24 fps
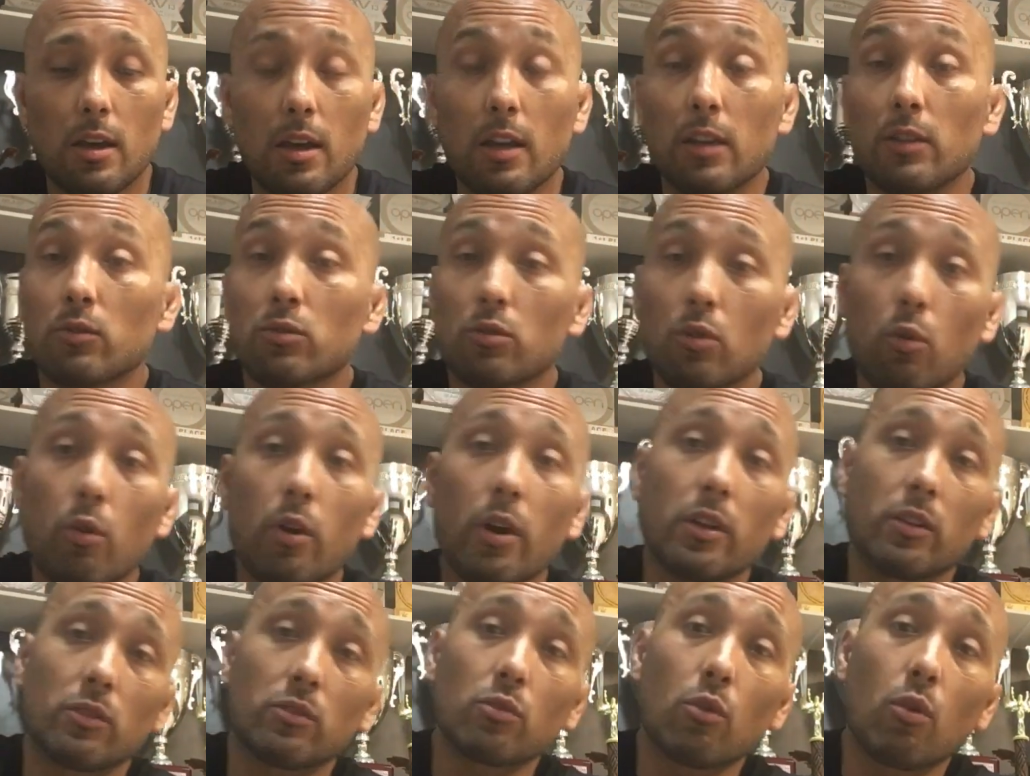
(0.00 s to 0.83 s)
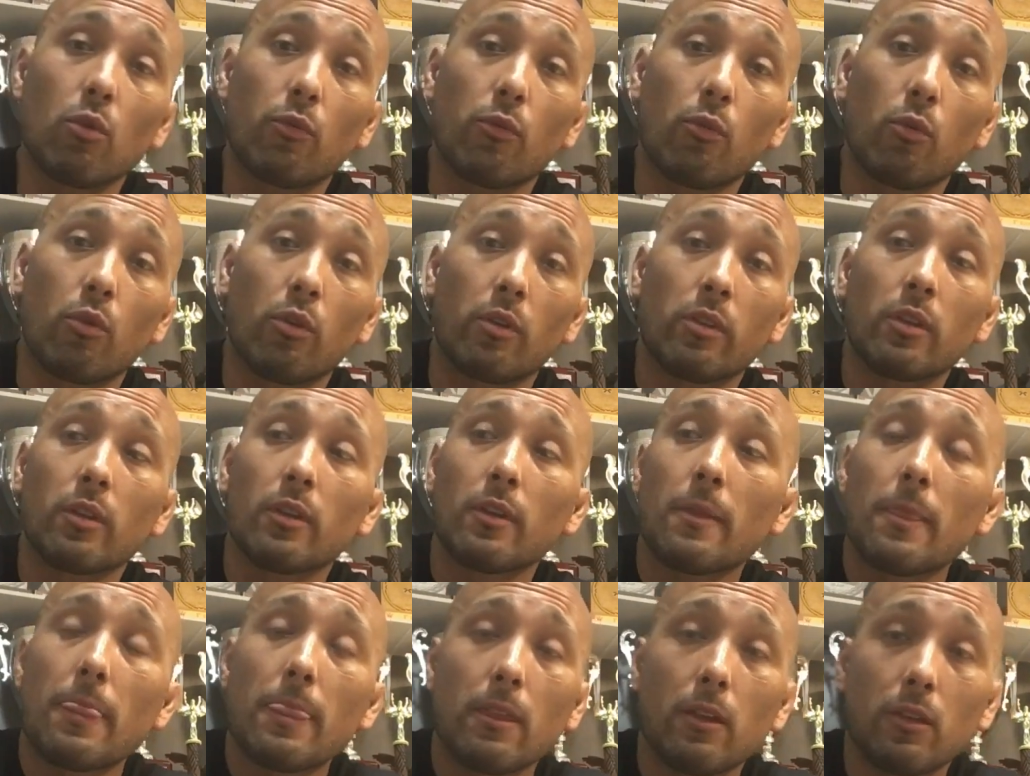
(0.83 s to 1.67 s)
and so on and so forth.
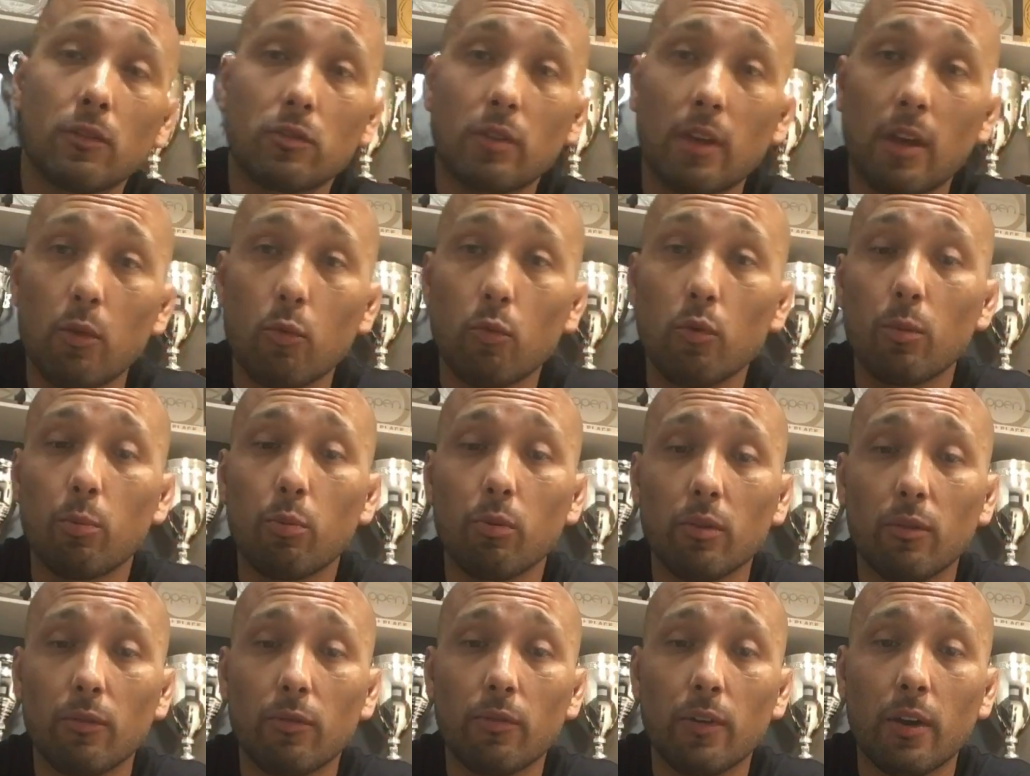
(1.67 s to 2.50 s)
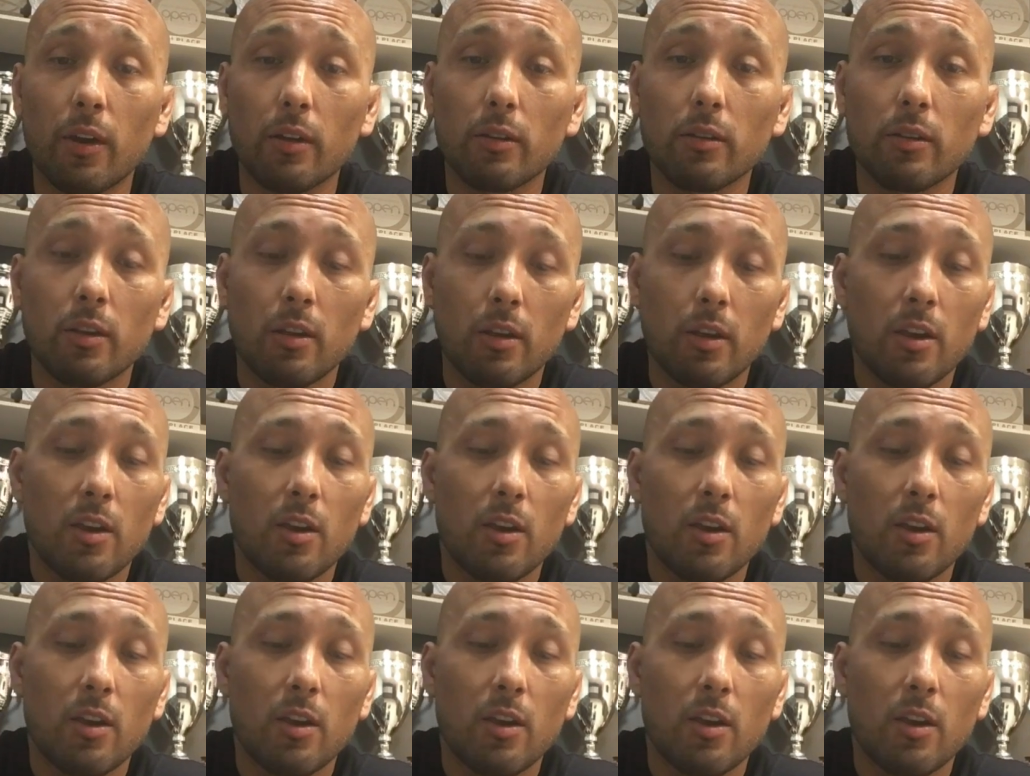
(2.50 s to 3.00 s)
It's that ripple effect.